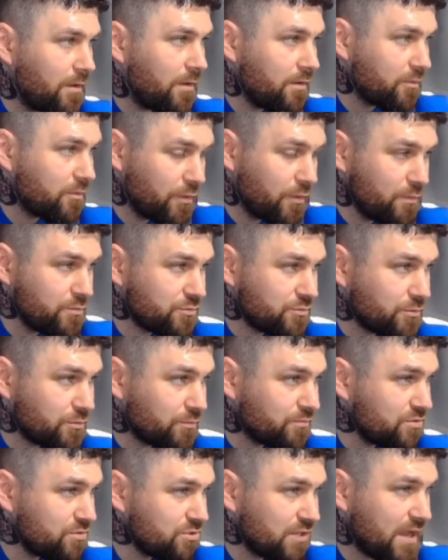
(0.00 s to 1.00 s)
crucial
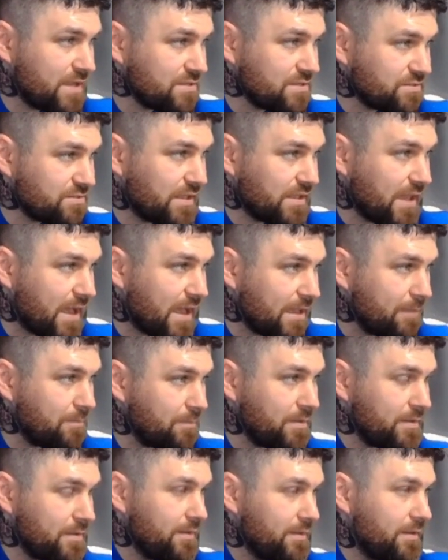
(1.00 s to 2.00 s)
to change the
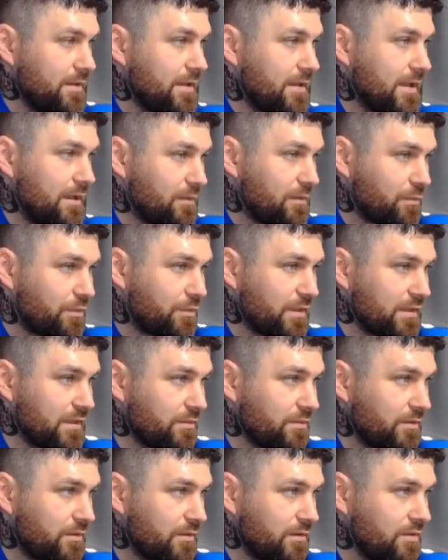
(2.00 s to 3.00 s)
game. And I
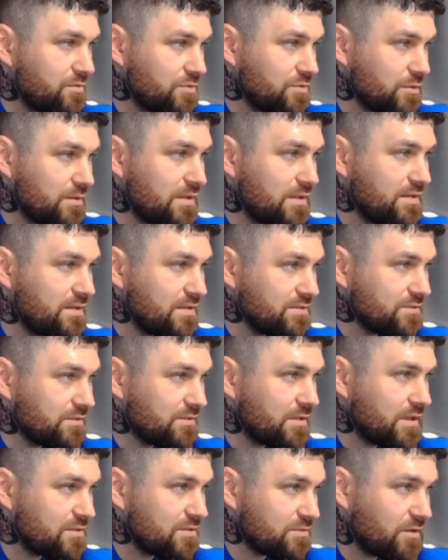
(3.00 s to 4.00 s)
think that Junior
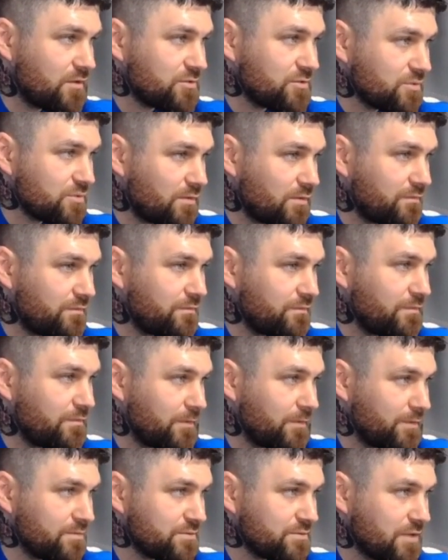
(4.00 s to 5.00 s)
Dixon has a lot to offer for
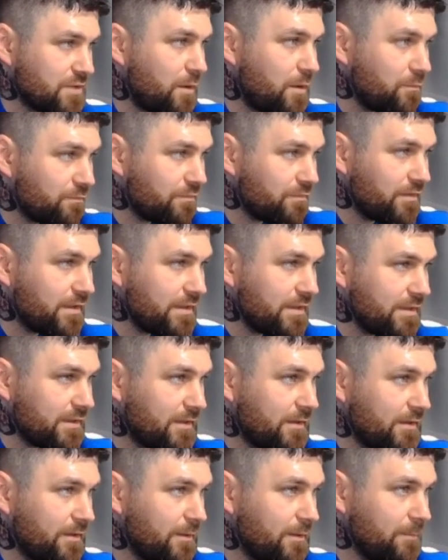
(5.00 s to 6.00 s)
Blues. So hopefully
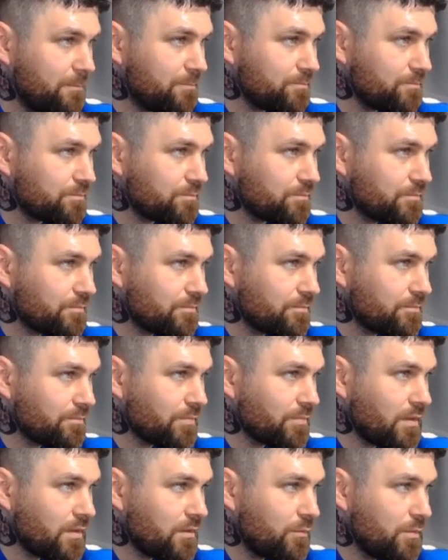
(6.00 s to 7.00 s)

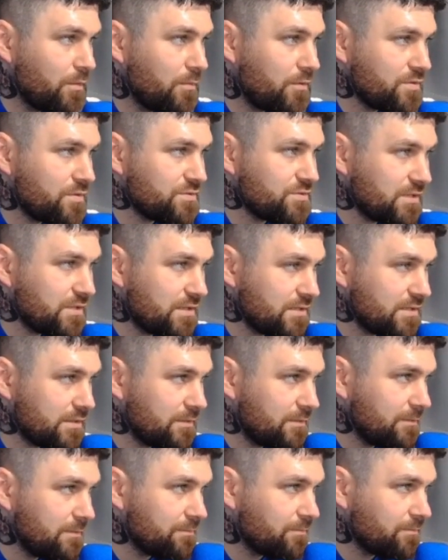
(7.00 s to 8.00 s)
we might see
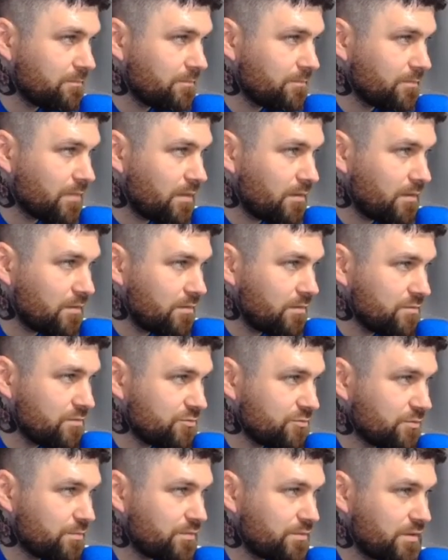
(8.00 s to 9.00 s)

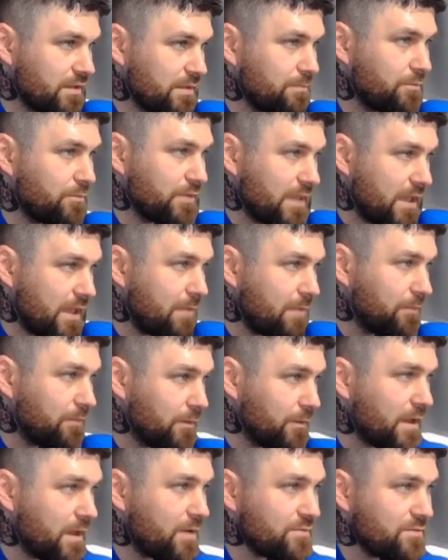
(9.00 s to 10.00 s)
something of him. But yeah,
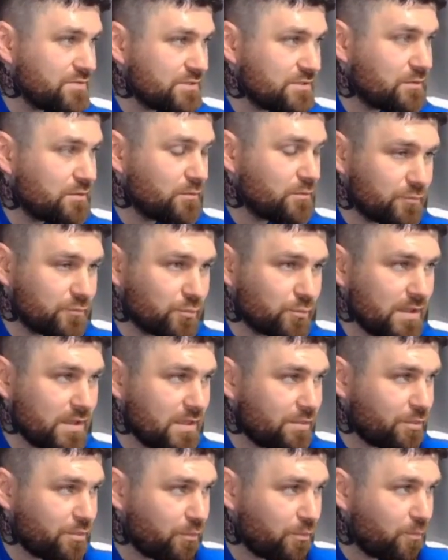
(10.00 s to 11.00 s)
Bluenoses, I'd love to hear
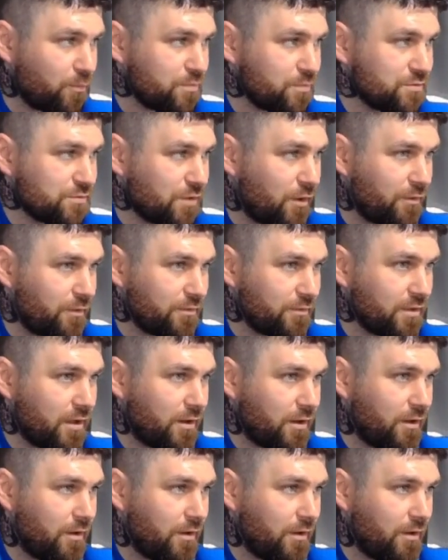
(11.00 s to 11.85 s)
your thoughts on